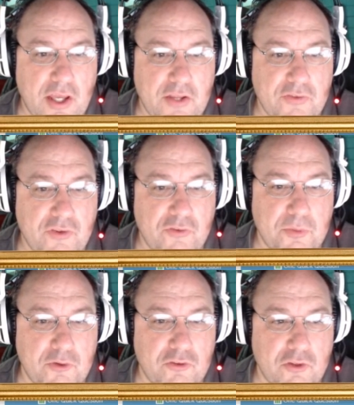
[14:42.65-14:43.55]
and it's his
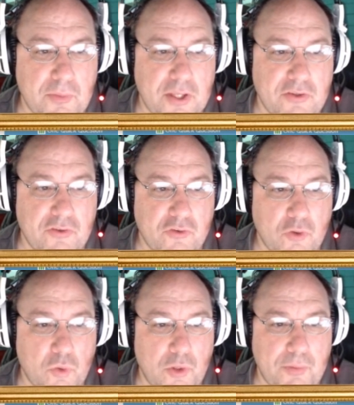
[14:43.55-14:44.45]
mission to make this
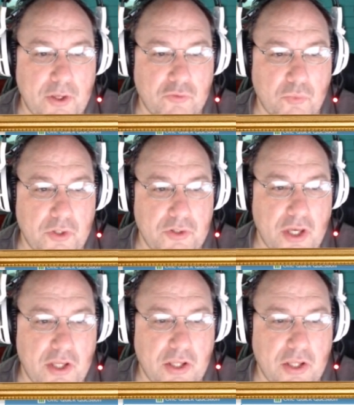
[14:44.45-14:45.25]
sequel the best one yet,